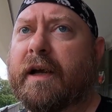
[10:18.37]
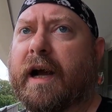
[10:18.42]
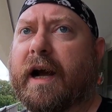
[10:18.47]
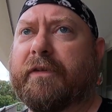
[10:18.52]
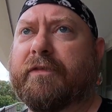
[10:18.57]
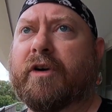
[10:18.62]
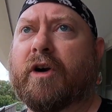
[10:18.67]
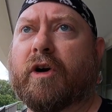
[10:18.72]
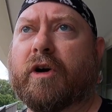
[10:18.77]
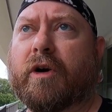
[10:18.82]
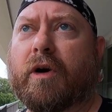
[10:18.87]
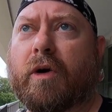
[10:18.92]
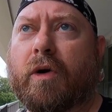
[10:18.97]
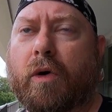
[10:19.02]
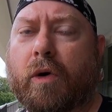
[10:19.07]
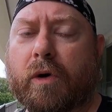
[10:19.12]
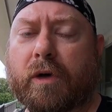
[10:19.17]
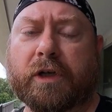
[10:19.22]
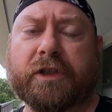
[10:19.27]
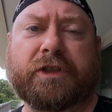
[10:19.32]
I've heard
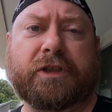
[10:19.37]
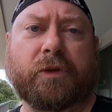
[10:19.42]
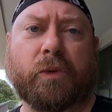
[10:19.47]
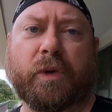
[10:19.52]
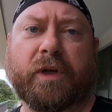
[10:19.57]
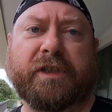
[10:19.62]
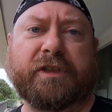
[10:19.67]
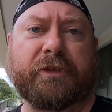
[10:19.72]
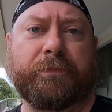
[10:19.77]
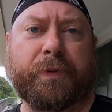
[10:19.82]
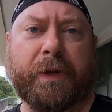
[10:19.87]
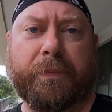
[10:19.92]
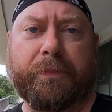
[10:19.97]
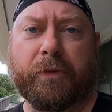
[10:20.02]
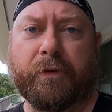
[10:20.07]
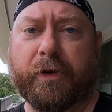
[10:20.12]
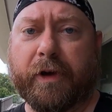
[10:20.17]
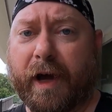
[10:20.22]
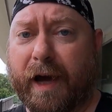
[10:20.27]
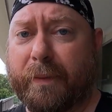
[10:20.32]
horror stories of
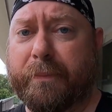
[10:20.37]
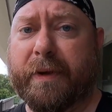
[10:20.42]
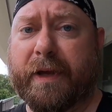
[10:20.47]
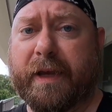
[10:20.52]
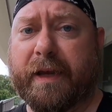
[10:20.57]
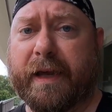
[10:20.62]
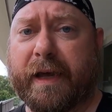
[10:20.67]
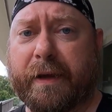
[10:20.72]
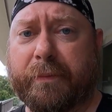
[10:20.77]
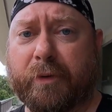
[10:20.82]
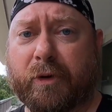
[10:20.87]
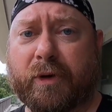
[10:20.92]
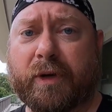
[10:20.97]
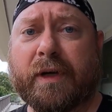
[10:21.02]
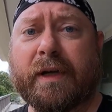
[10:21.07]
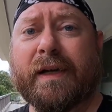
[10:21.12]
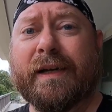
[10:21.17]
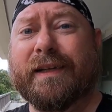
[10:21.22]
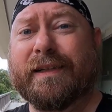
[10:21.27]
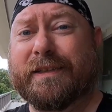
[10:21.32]
people not being able
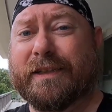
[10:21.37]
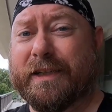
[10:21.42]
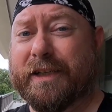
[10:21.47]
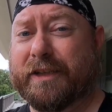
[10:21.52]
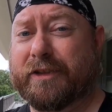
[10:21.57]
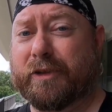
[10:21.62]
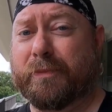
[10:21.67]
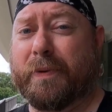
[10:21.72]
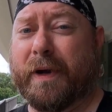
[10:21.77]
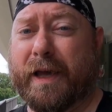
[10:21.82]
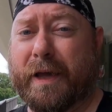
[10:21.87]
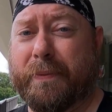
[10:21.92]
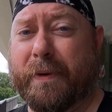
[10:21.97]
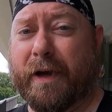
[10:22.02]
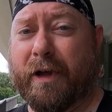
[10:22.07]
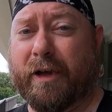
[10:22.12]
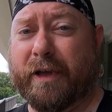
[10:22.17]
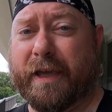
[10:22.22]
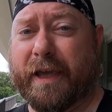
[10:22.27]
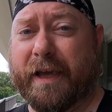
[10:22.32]
to get their
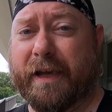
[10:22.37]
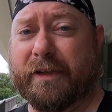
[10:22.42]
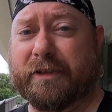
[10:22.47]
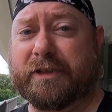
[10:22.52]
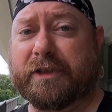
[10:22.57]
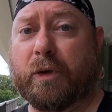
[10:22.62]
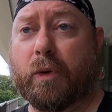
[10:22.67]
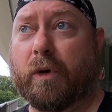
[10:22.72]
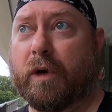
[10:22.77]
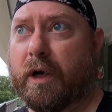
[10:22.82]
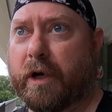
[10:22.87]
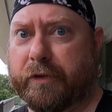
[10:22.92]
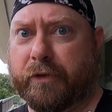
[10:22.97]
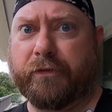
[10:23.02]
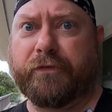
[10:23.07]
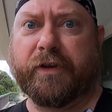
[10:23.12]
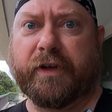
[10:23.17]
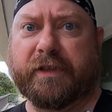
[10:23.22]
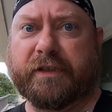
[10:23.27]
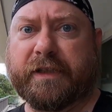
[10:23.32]
PayPal accounts or
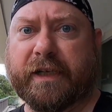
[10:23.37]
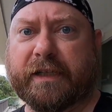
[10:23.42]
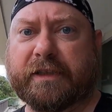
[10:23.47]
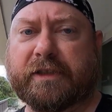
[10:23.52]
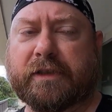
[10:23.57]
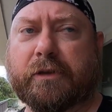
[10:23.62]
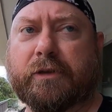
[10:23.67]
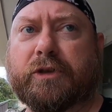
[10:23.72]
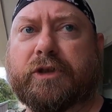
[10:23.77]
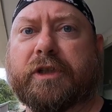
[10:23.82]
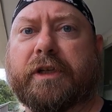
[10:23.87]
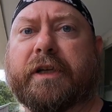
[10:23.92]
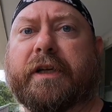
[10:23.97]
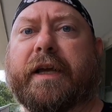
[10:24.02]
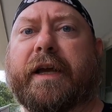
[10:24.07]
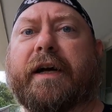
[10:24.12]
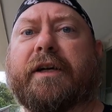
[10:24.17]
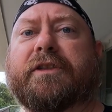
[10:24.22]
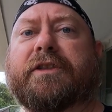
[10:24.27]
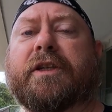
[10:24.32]
other fintech solution
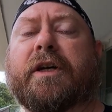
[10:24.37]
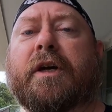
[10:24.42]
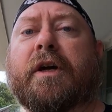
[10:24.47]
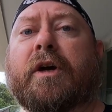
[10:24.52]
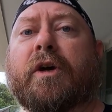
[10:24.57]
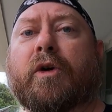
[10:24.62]
accounts